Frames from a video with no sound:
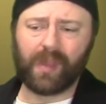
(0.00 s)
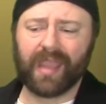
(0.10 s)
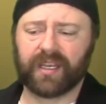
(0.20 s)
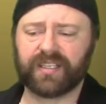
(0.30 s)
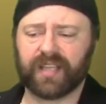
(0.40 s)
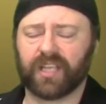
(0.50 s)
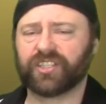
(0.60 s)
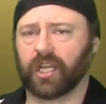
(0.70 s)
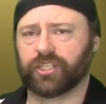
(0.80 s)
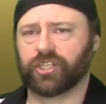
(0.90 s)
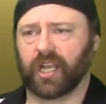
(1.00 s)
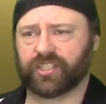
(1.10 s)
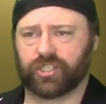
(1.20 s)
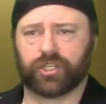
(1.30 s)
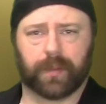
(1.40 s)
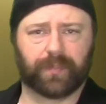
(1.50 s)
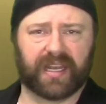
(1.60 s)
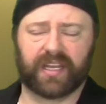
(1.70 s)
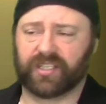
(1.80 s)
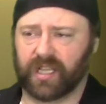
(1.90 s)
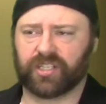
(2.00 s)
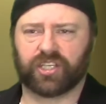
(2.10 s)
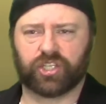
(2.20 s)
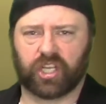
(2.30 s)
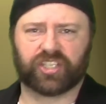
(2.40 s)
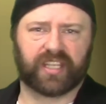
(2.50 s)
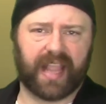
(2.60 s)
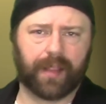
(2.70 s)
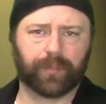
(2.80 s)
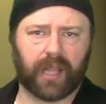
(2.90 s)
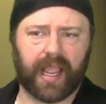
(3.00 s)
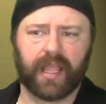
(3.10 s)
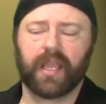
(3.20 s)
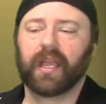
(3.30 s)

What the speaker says: and it does adjust jumping. It does adjust the gameplay.